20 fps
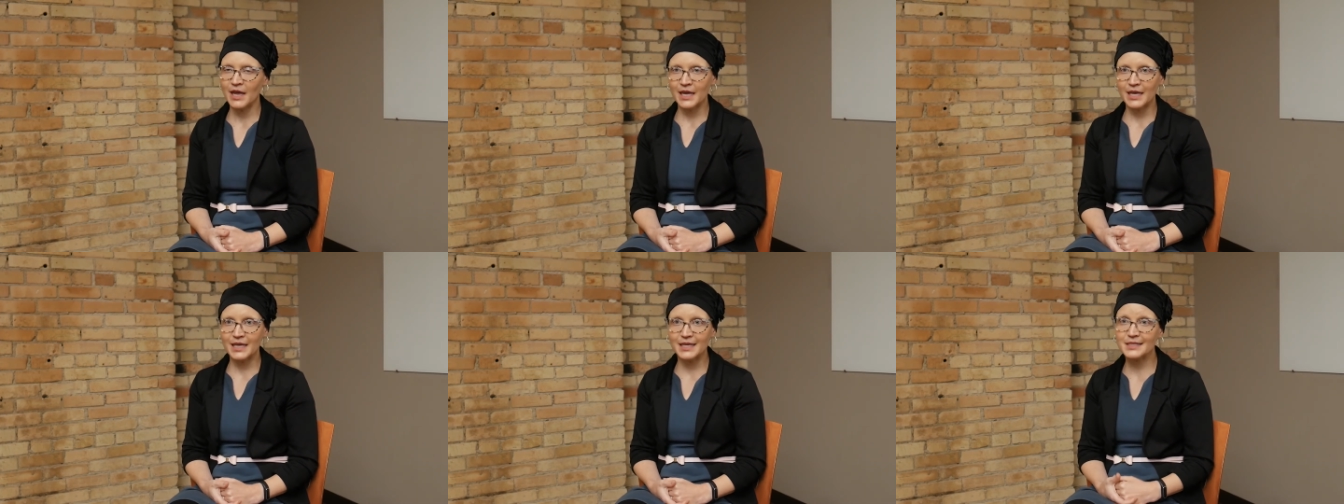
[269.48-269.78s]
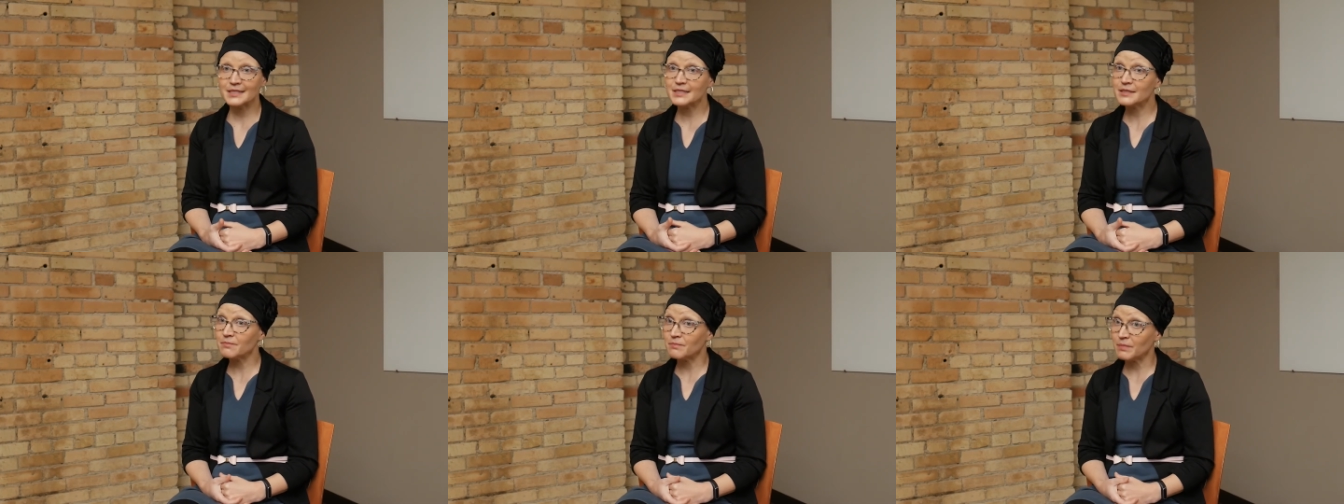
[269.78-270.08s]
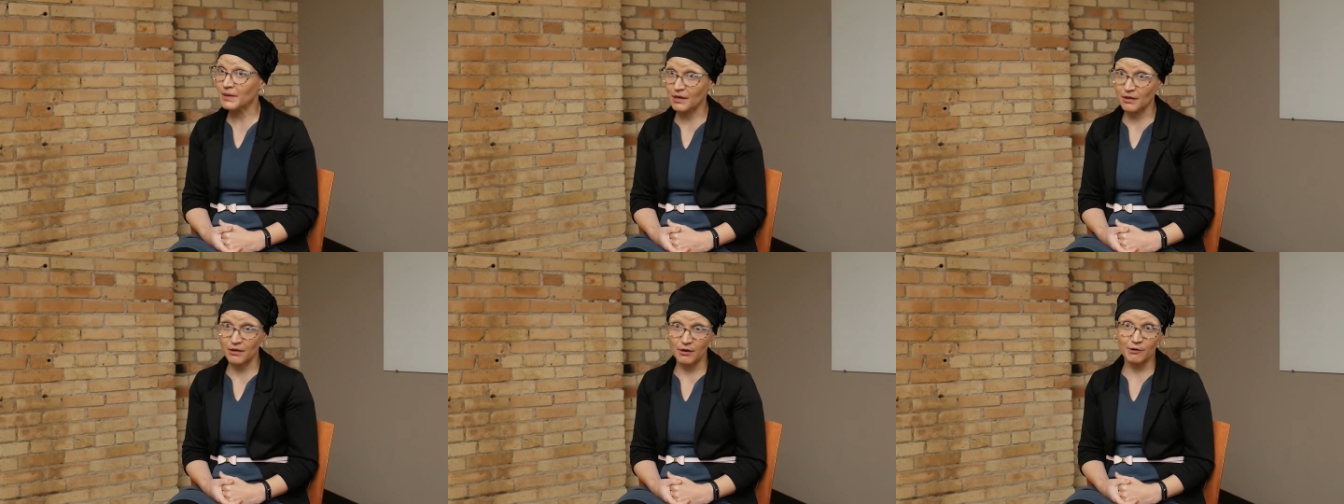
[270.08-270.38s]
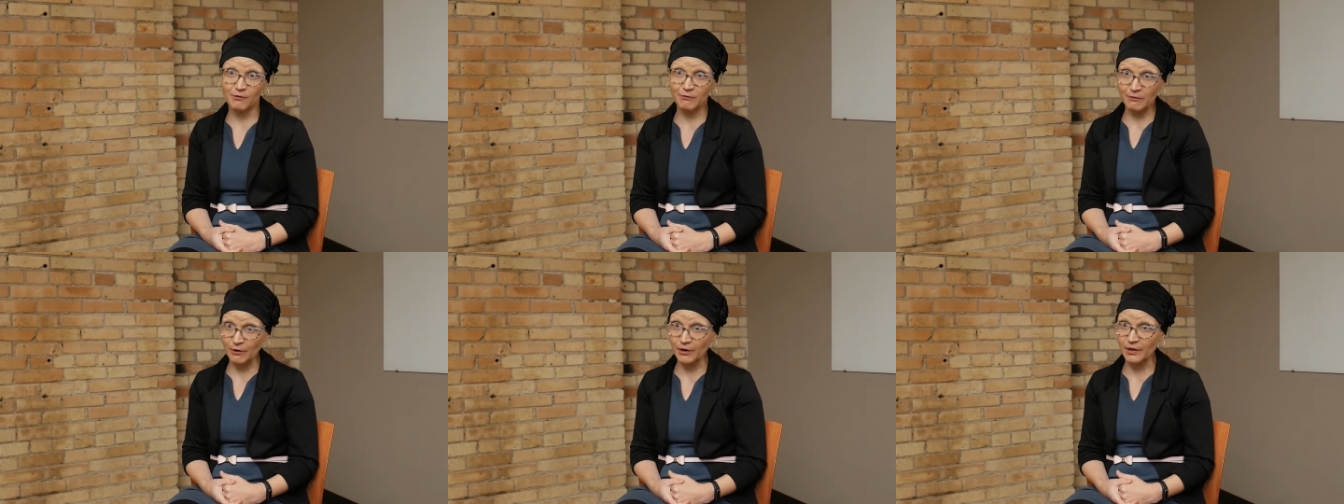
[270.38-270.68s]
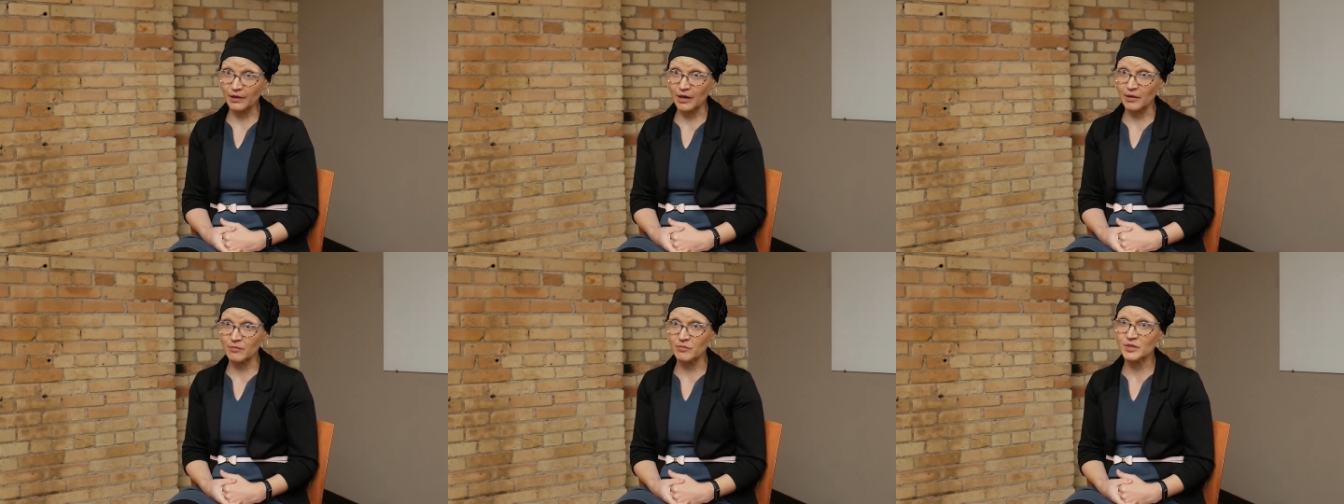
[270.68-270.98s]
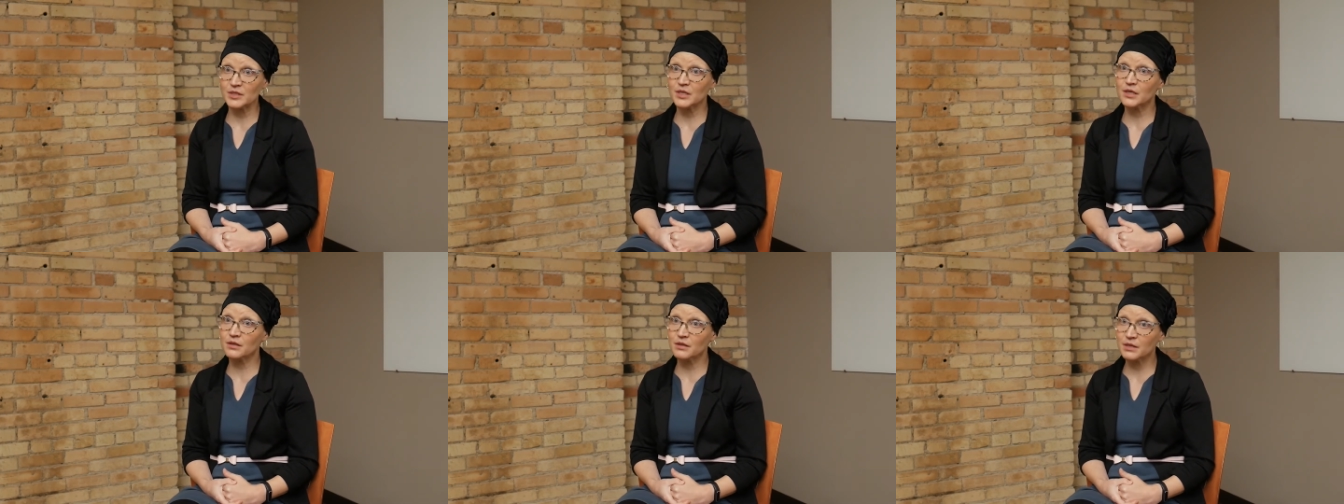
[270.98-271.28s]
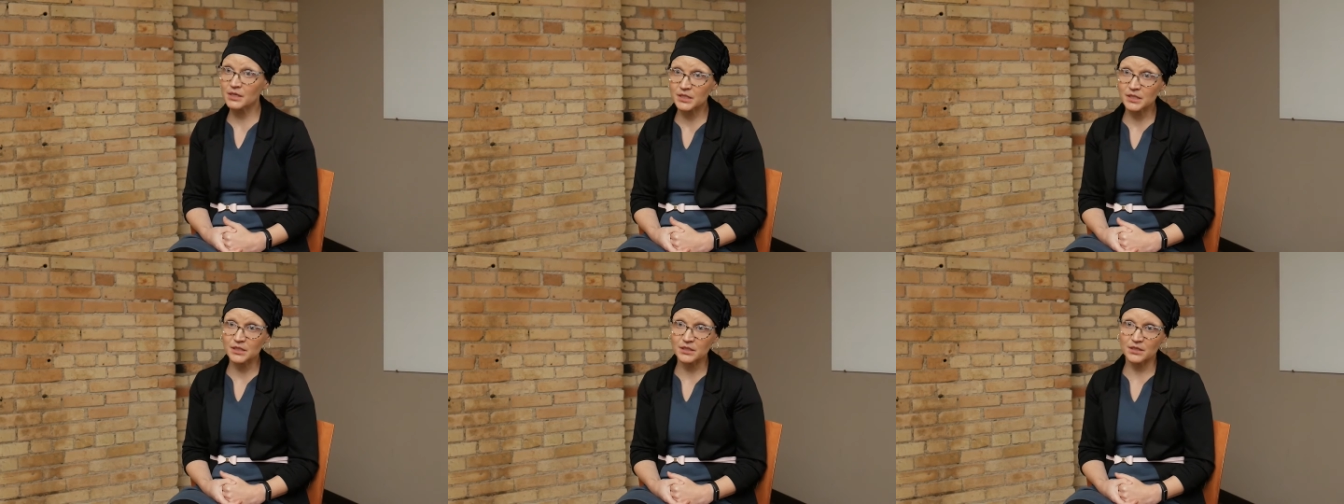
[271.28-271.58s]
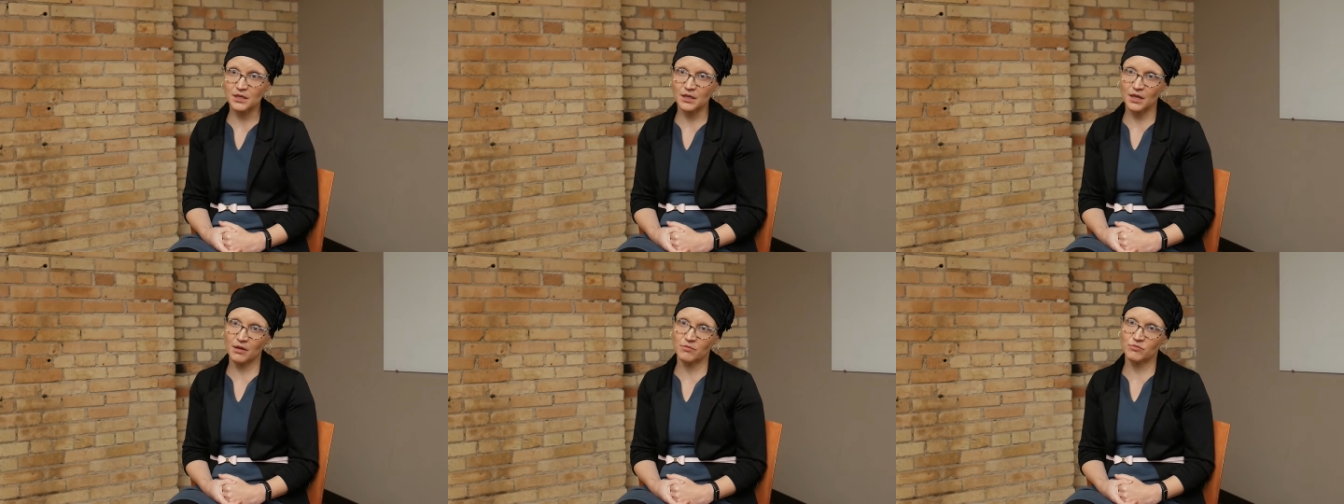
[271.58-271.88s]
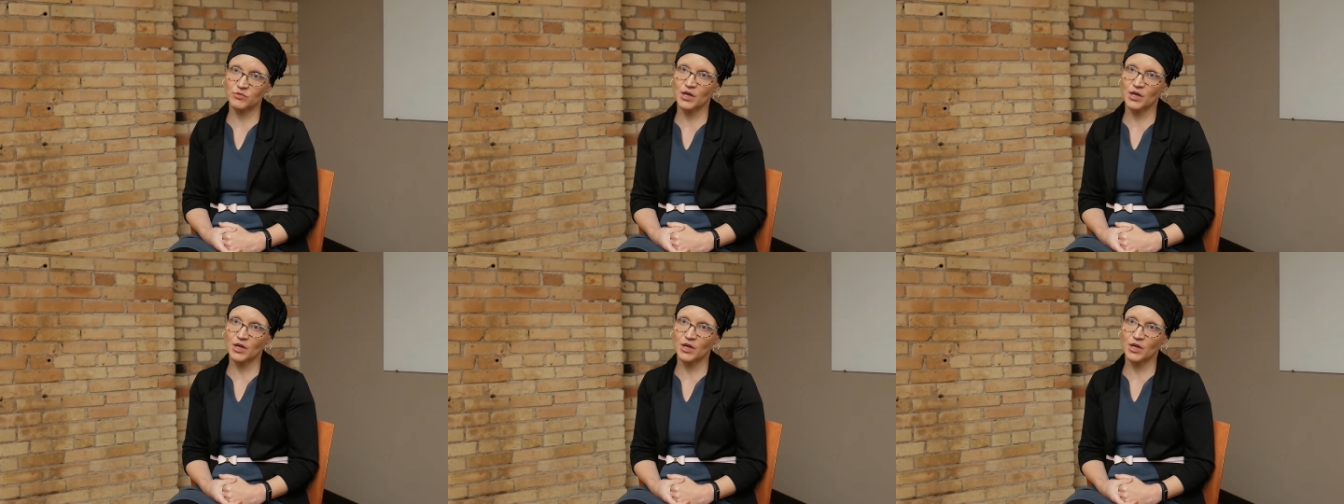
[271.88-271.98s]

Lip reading: is to be there for them, to listen to them,